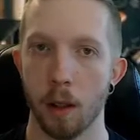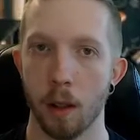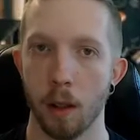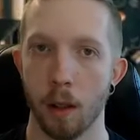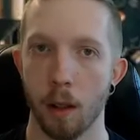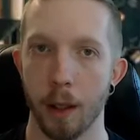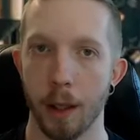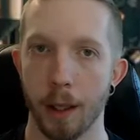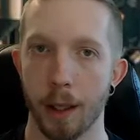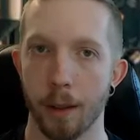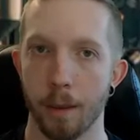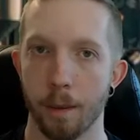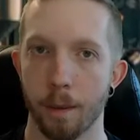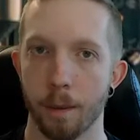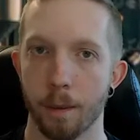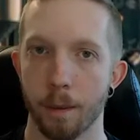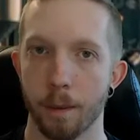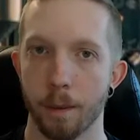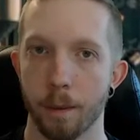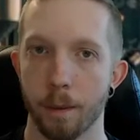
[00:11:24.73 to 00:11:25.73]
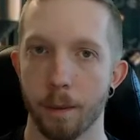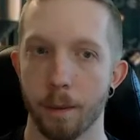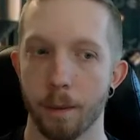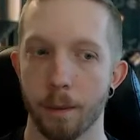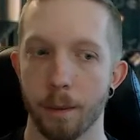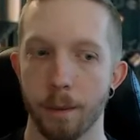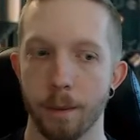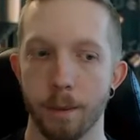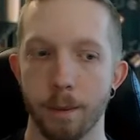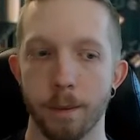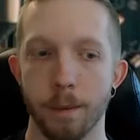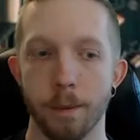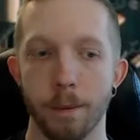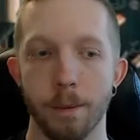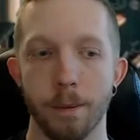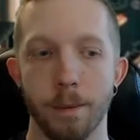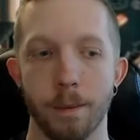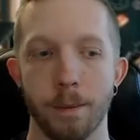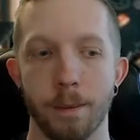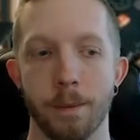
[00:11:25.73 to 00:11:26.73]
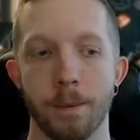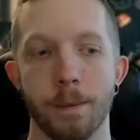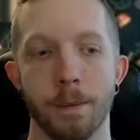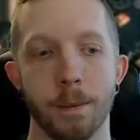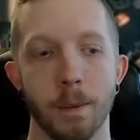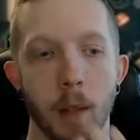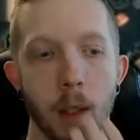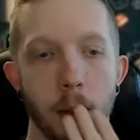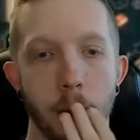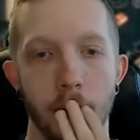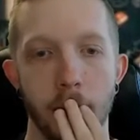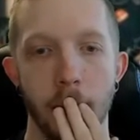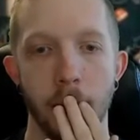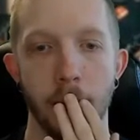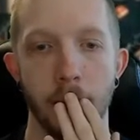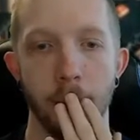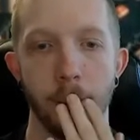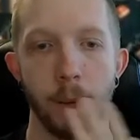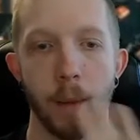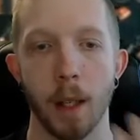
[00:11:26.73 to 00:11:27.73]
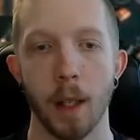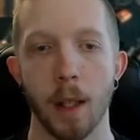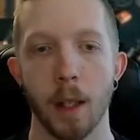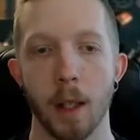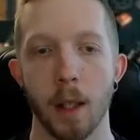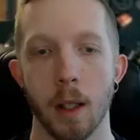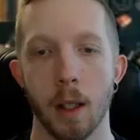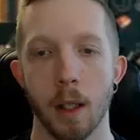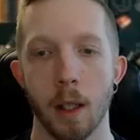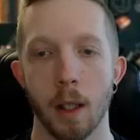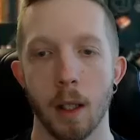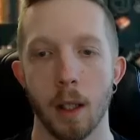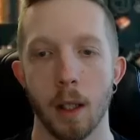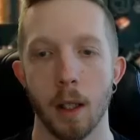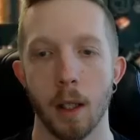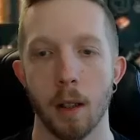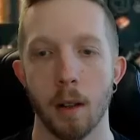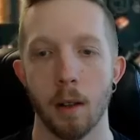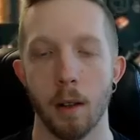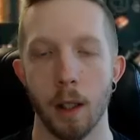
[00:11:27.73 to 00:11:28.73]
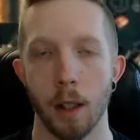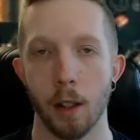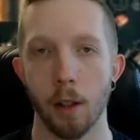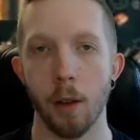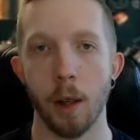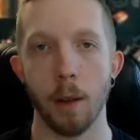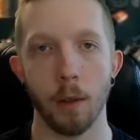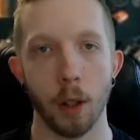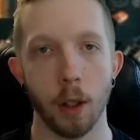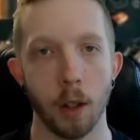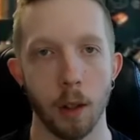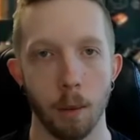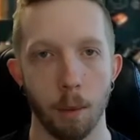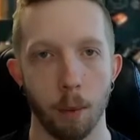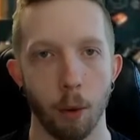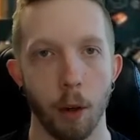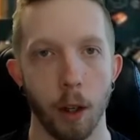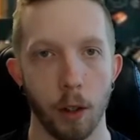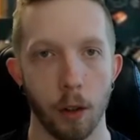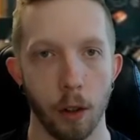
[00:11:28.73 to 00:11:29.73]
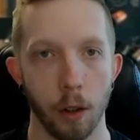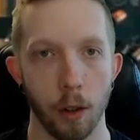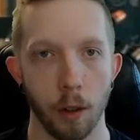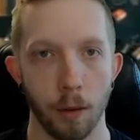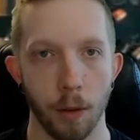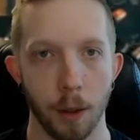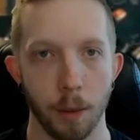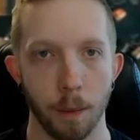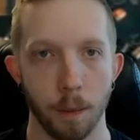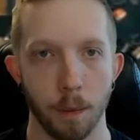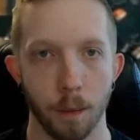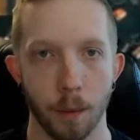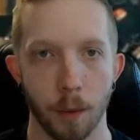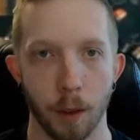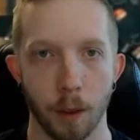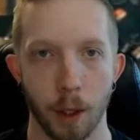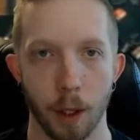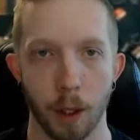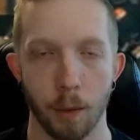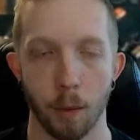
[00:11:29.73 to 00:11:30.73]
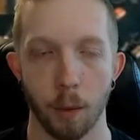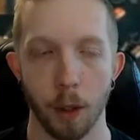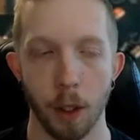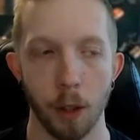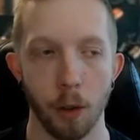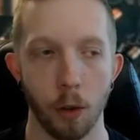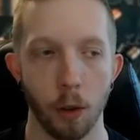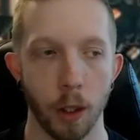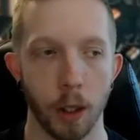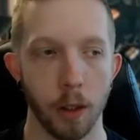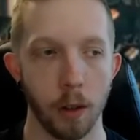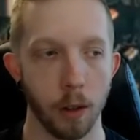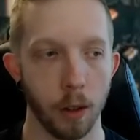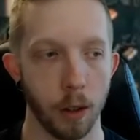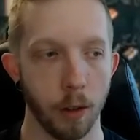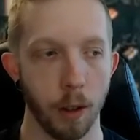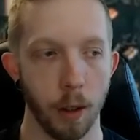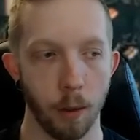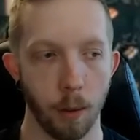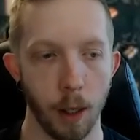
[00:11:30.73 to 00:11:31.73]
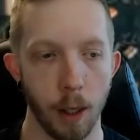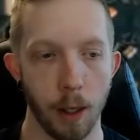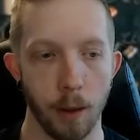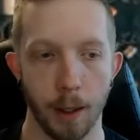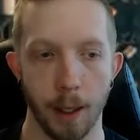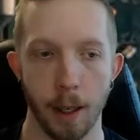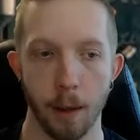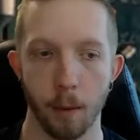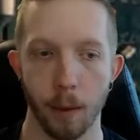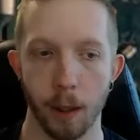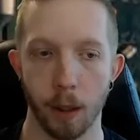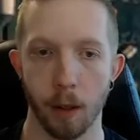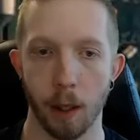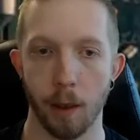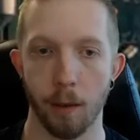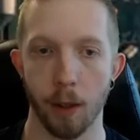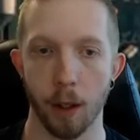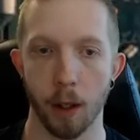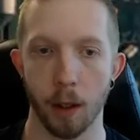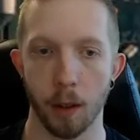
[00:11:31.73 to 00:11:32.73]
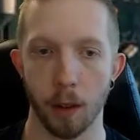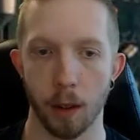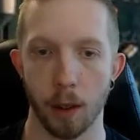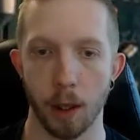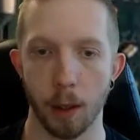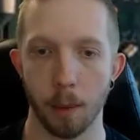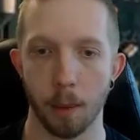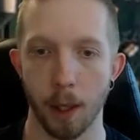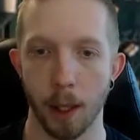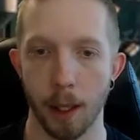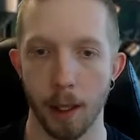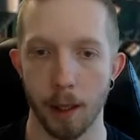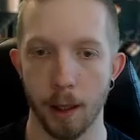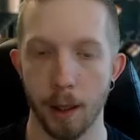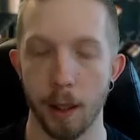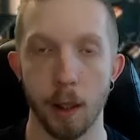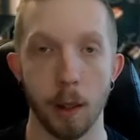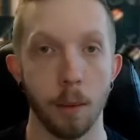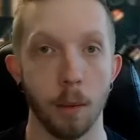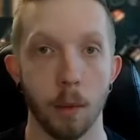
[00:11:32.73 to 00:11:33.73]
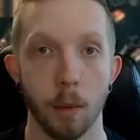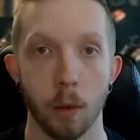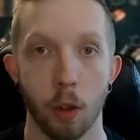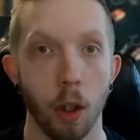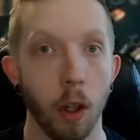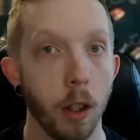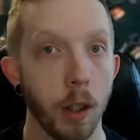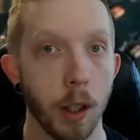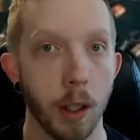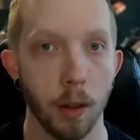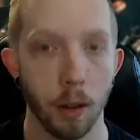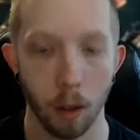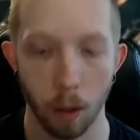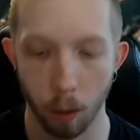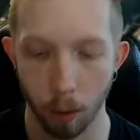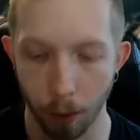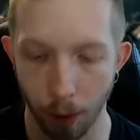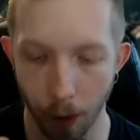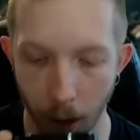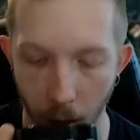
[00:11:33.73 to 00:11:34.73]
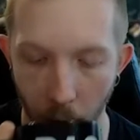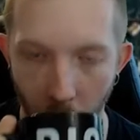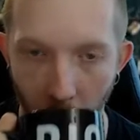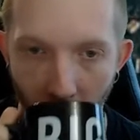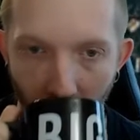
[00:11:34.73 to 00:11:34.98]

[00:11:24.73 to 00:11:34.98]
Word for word: like, hmm, let's see. Like, do you have a good impression of it? Like when you drink it, you're like, wow, I can't wait till I have another sip of that and end up chugging the whole thing.